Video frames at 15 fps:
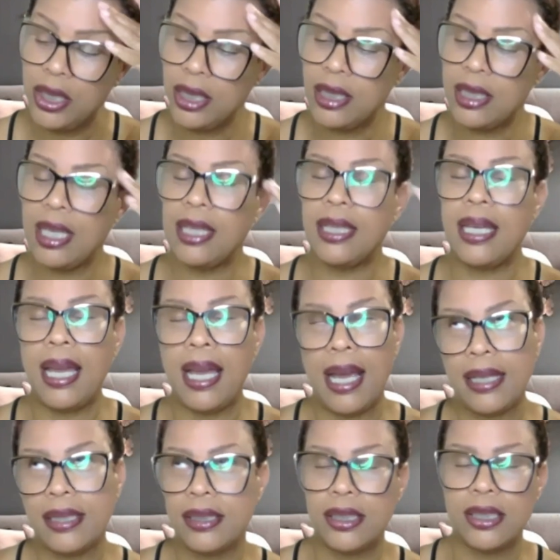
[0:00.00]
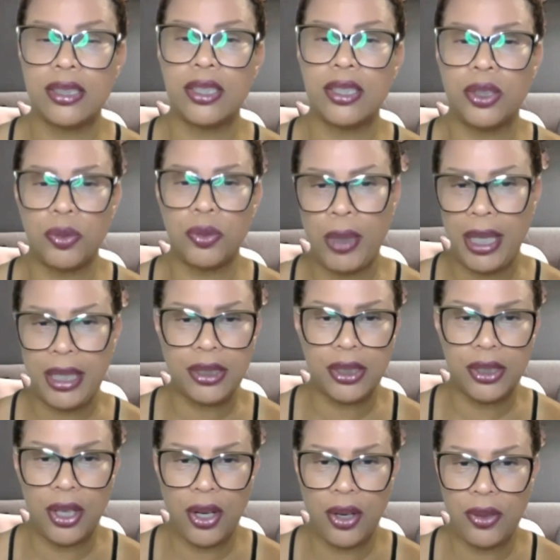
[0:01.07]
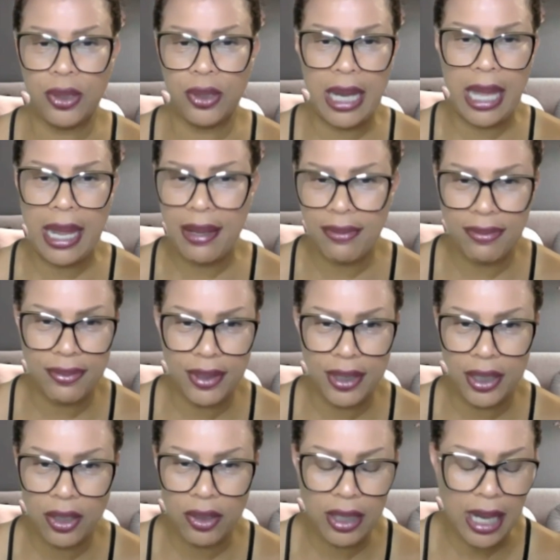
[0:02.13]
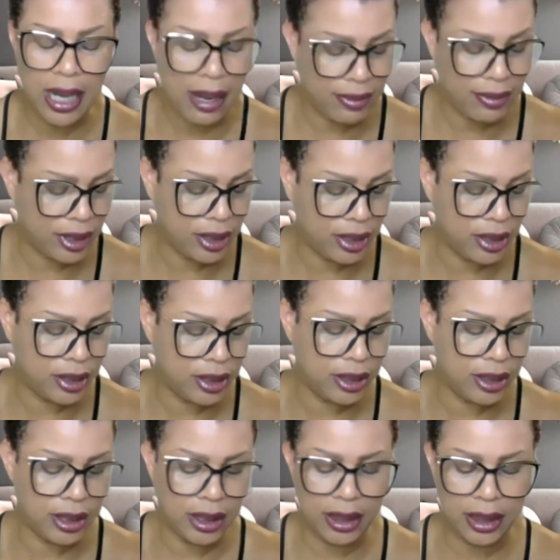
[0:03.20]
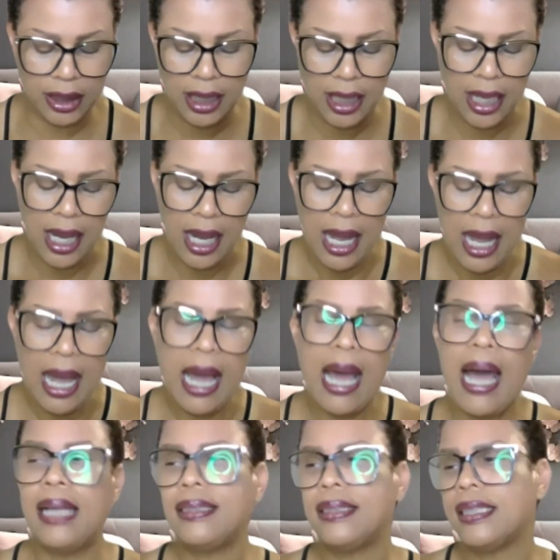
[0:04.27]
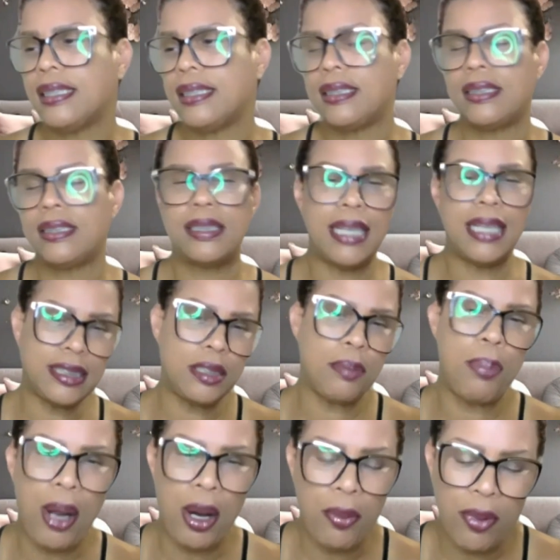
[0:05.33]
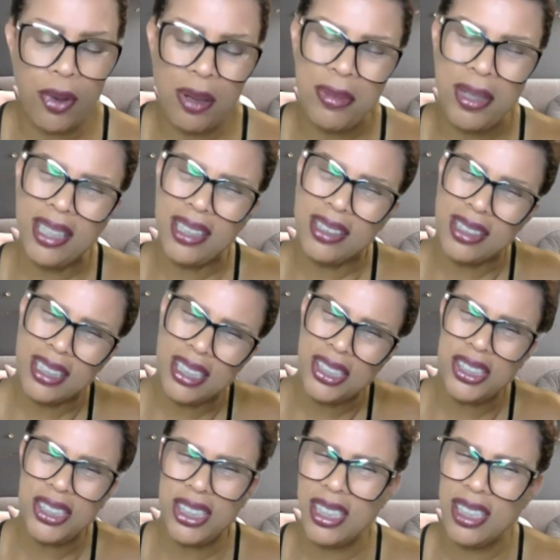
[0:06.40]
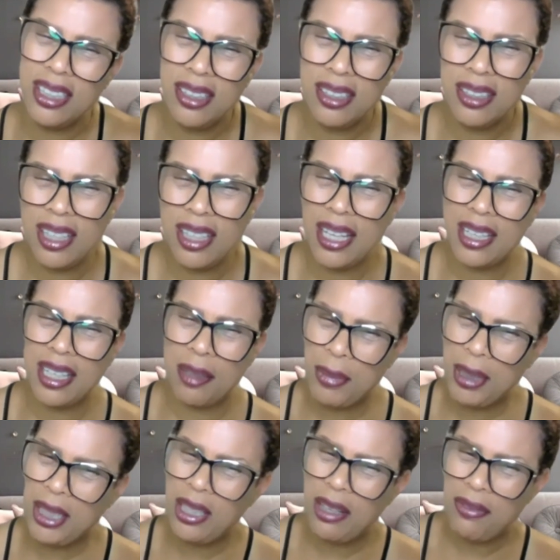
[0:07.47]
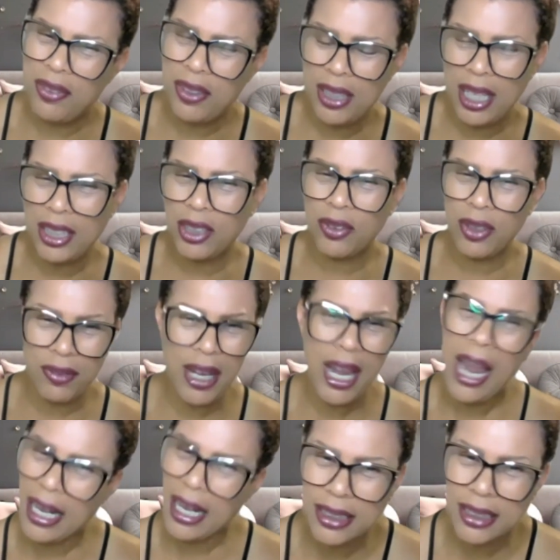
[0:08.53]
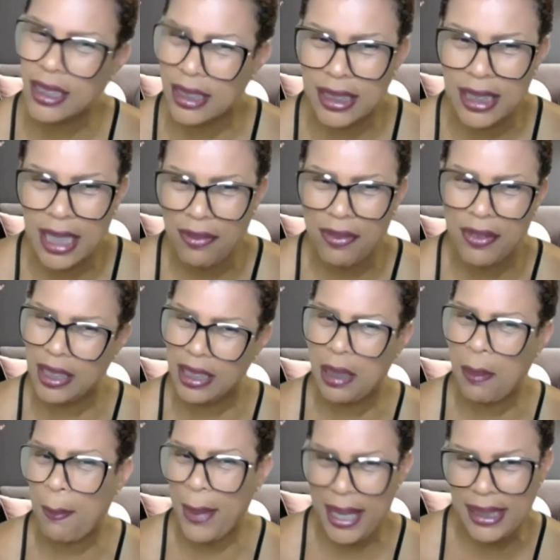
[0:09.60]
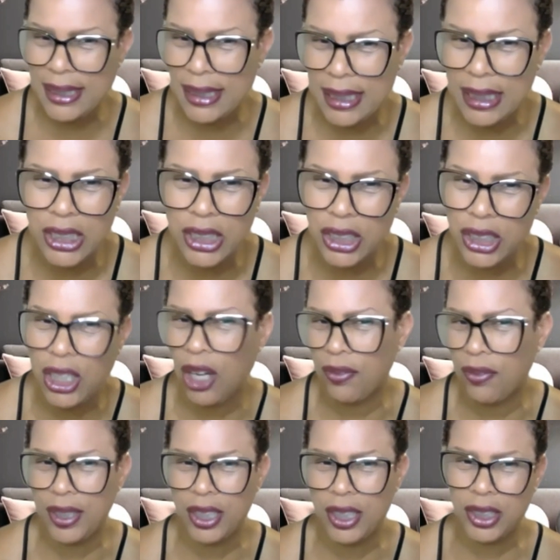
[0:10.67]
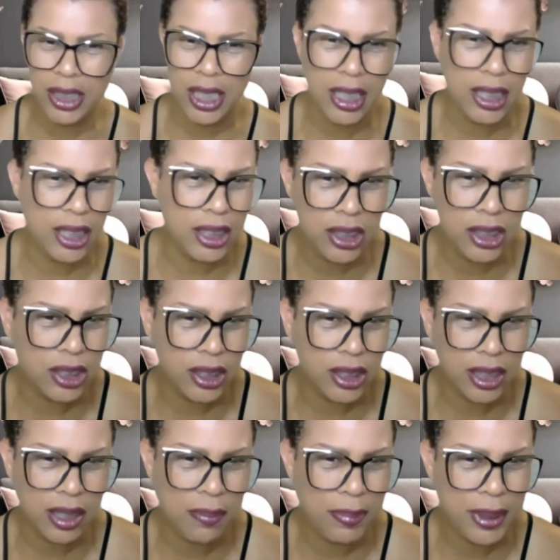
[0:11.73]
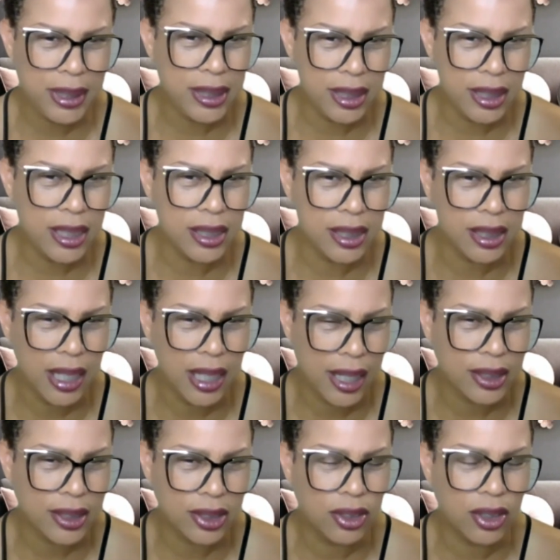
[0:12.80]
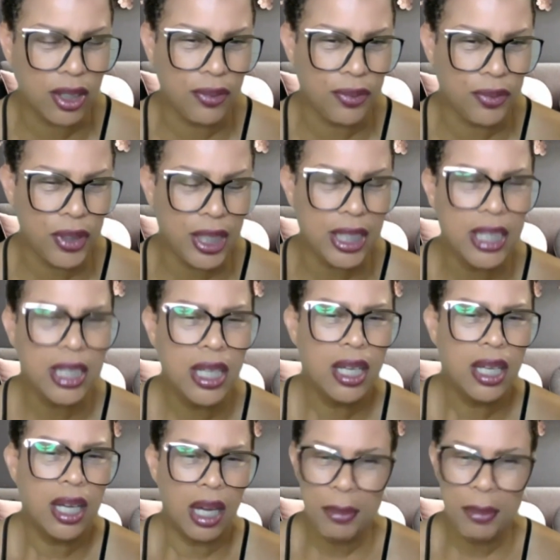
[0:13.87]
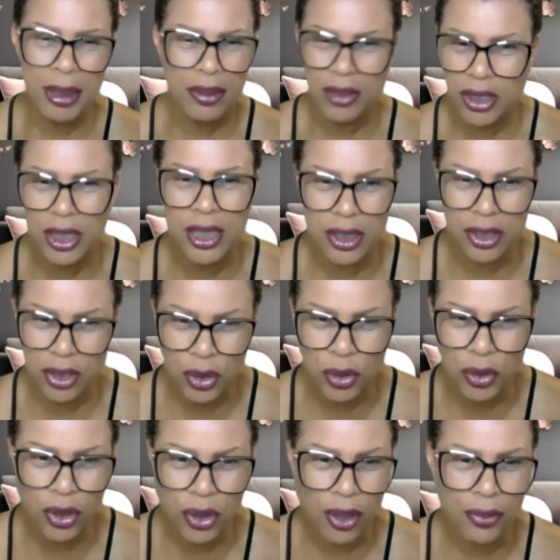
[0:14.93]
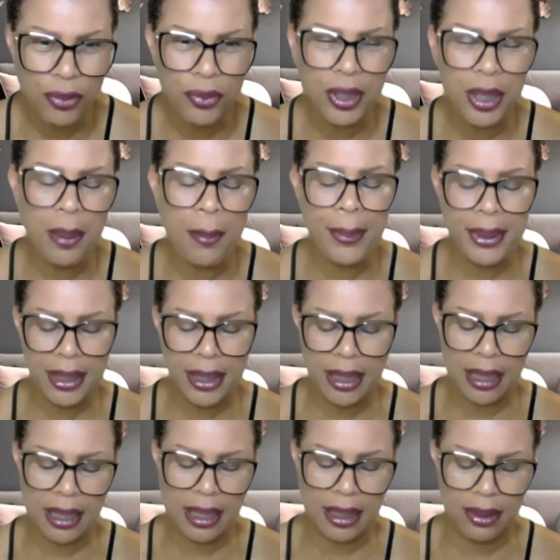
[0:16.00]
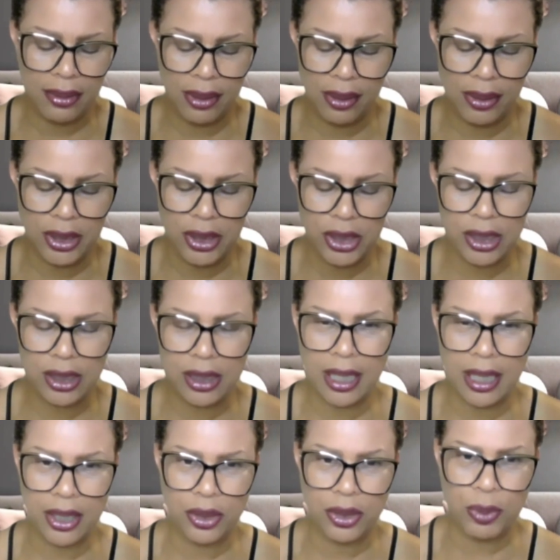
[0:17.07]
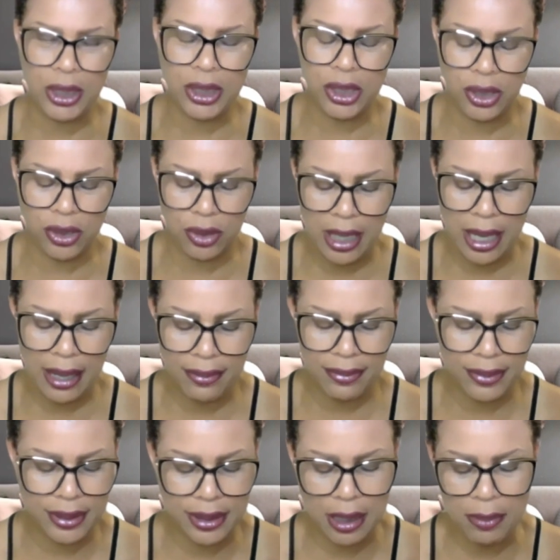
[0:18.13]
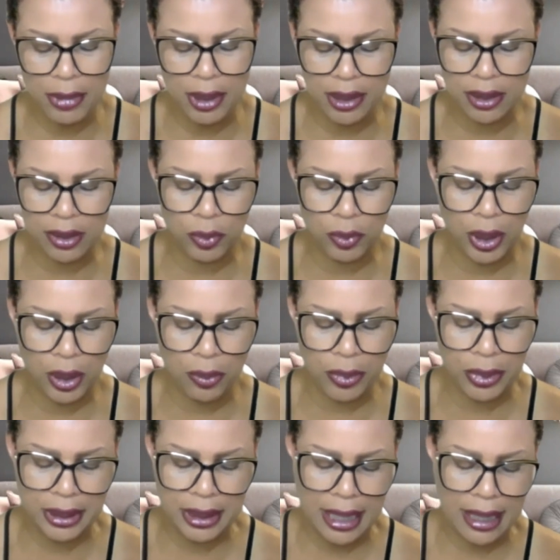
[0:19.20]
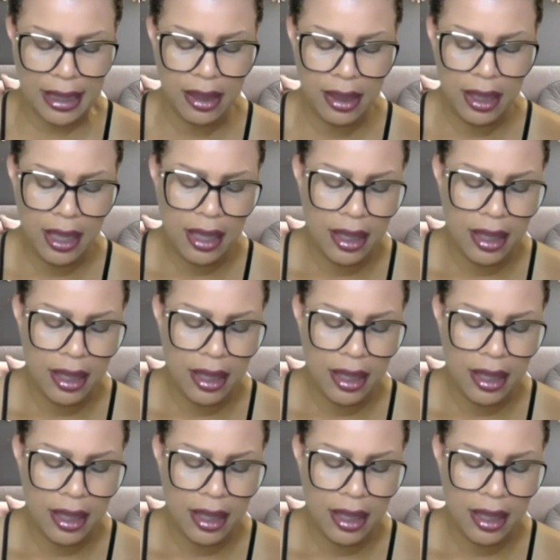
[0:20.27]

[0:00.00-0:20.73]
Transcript: She said that Ashley is a threat to her life and her livelihood. And that's the part where I'm like, is she? Like, I mean, I feel like Ashley is definitely messy, and she over there telling little tidbits to his ex-girlfriend. I mean, to his new girlfriend, but I don't know that she's like a threat to your life. Something is weird with that.